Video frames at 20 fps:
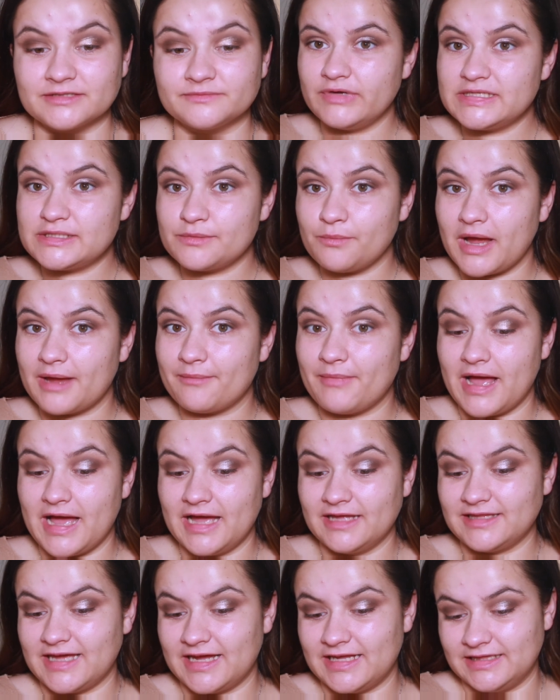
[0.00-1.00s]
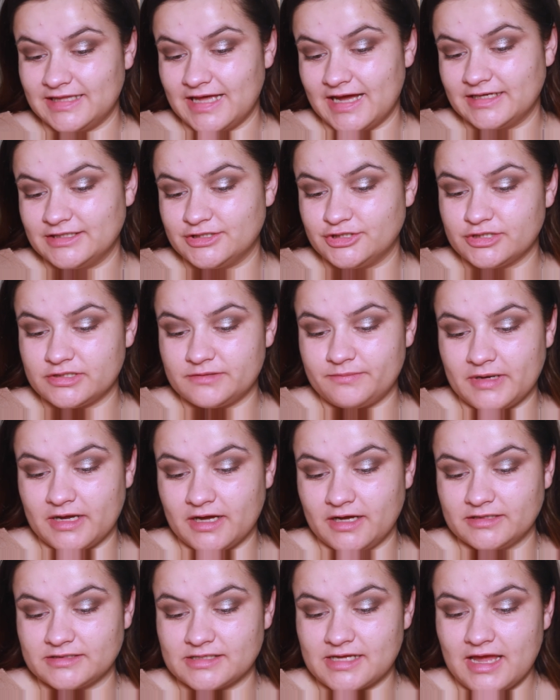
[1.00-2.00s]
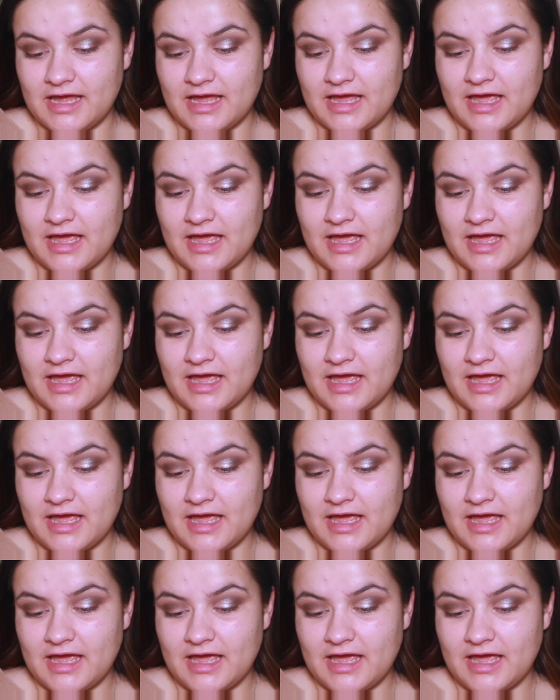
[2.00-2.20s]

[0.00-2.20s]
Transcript: The reason why I'm highlighting that is just because